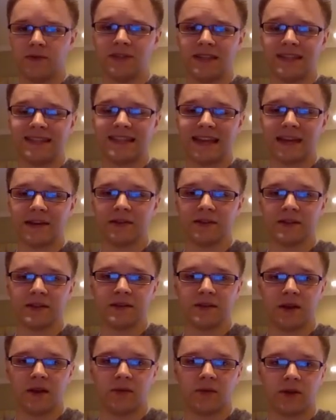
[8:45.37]
details,
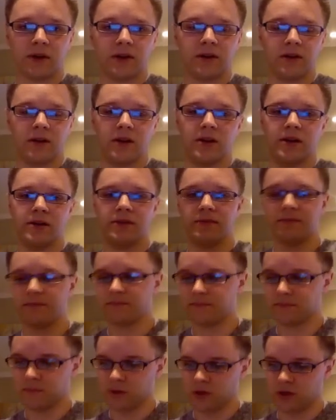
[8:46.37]
and we're going to
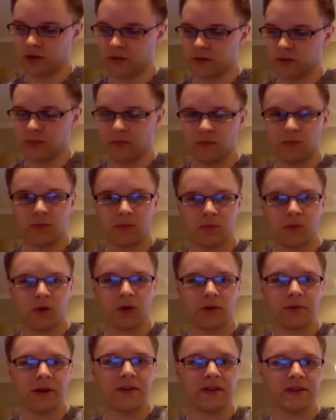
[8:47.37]
learn a bit
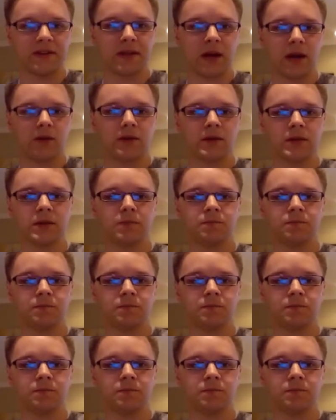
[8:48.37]
more about this house.